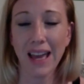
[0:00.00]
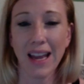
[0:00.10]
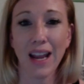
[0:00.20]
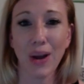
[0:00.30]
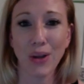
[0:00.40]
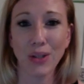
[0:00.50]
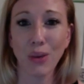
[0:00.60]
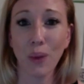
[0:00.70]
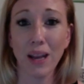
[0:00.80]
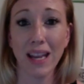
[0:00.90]
and I also
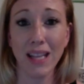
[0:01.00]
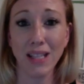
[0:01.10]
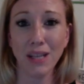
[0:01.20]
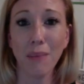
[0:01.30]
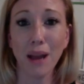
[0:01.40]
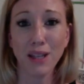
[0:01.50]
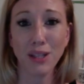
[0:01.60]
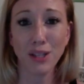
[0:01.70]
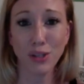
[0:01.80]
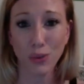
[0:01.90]
went into my
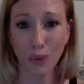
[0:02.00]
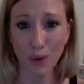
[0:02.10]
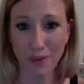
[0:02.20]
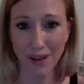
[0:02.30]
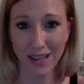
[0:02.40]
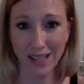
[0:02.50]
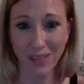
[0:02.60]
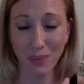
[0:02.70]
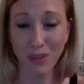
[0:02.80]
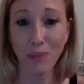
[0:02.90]
stories,
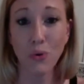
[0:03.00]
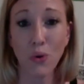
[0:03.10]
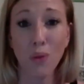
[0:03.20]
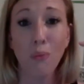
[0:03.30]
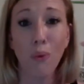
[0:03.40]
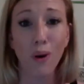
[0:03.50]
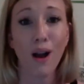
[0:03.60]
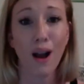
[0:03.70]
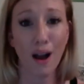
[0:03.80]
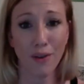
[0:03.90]
which I'm doing more
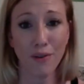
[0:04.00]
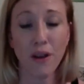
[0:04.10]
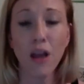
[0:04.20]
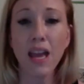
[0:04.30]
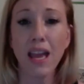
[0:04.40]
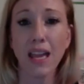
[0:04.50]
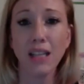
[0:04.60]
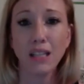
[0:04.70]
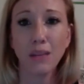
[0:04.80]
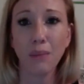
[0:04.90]
of, into my